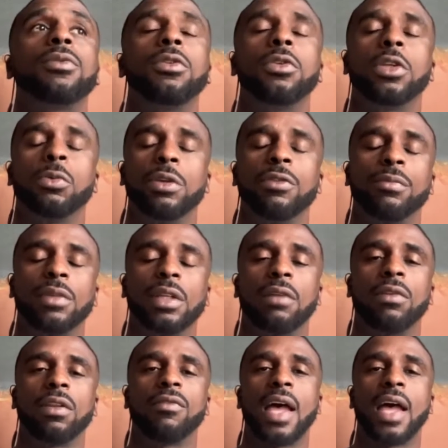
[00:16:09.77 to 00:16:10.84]
You can read from the level
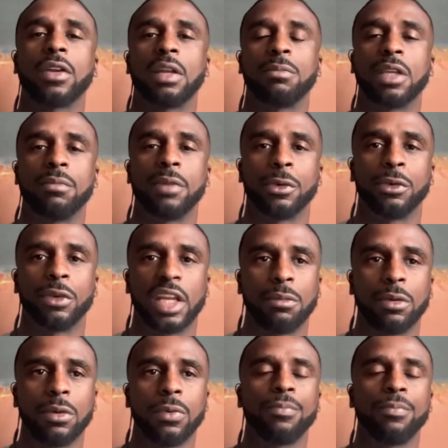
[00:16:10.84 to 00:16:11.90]
of how can I be a better
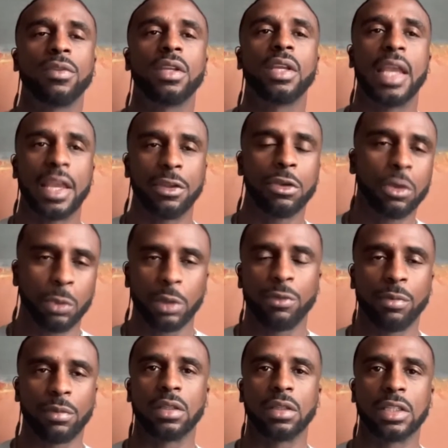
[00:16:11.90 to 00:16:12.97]
neighbor? And you can read
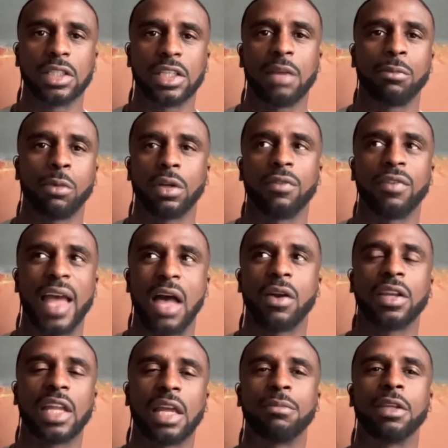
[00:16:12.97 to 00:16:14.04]
from the standpoint of how
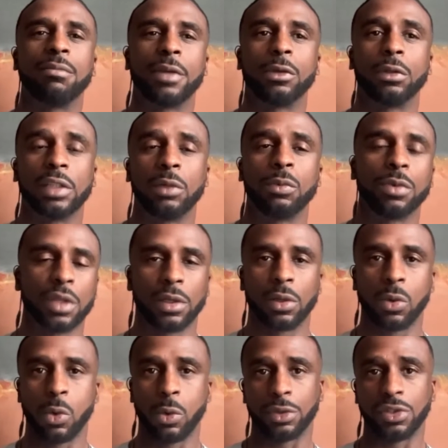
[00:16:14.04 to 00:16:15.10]
can I be a better leader within an
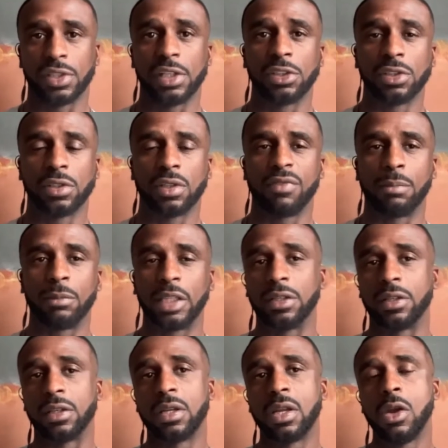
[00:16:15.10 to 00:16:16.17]
organization if I'm
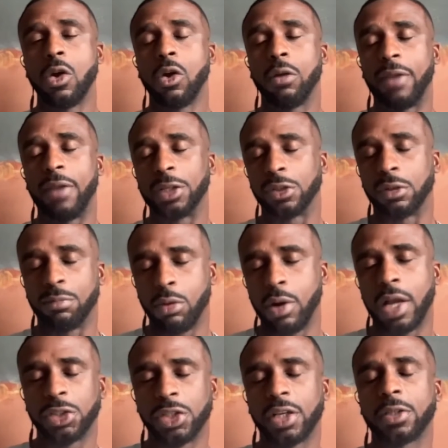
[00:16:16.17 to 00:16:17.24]
leading or managing a
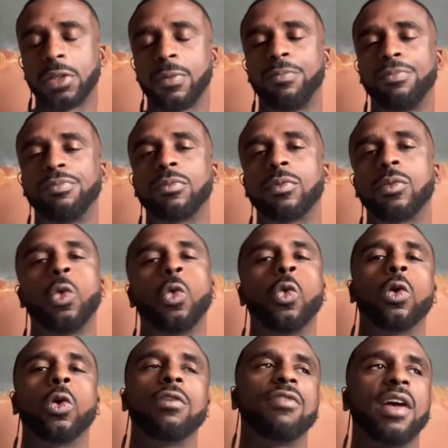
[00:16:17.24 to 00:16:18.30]
project,
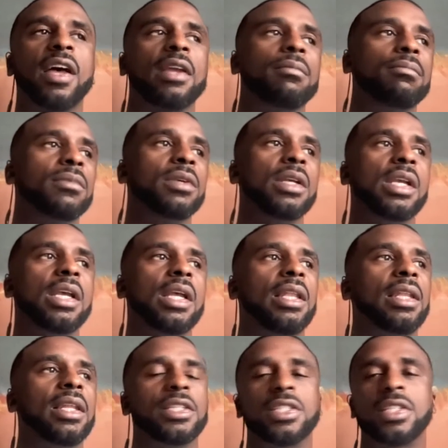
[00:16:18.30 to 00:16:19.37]
or if I'm,
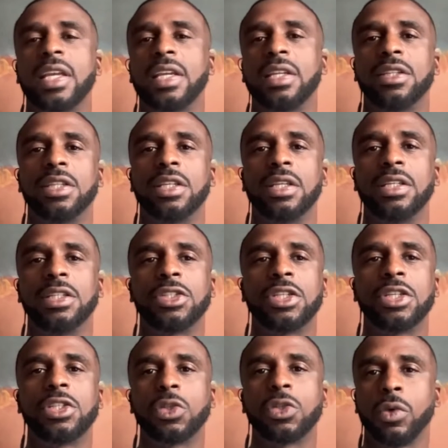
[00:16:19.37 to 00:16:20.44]
let's say, in the
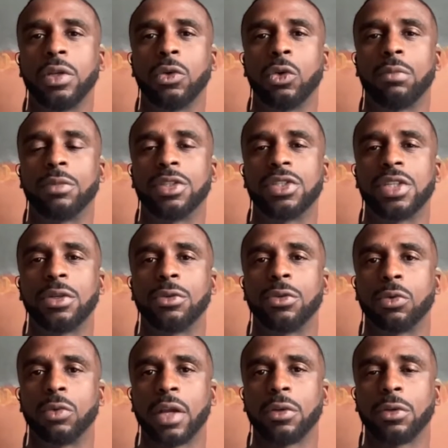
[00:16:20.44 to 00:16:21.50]
C-suite or I'm a senior
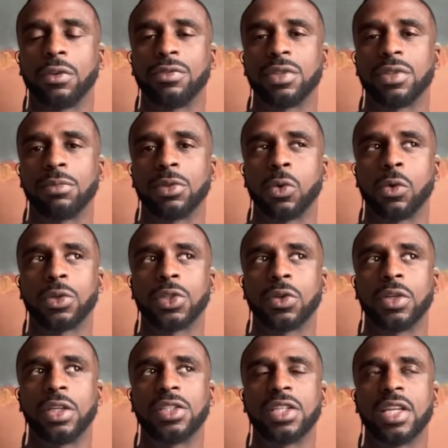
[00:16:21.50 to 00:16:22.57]
director of some sort. So
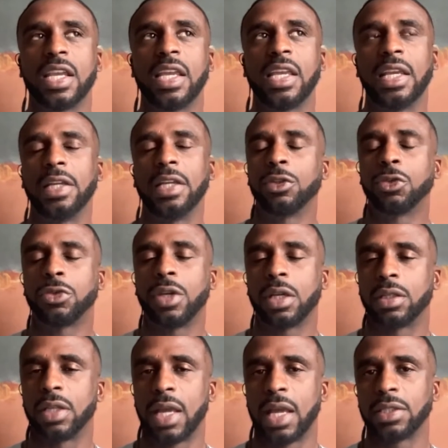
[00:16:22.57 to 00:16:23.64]
it's industry
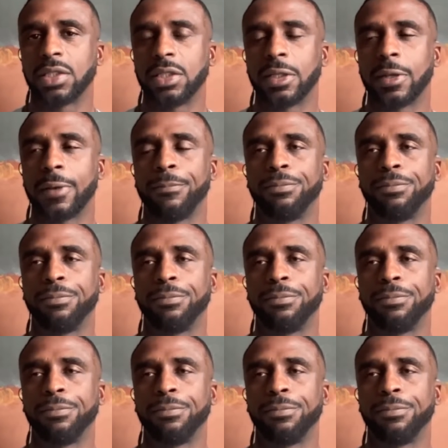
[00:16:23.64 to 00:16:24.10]
agnostic.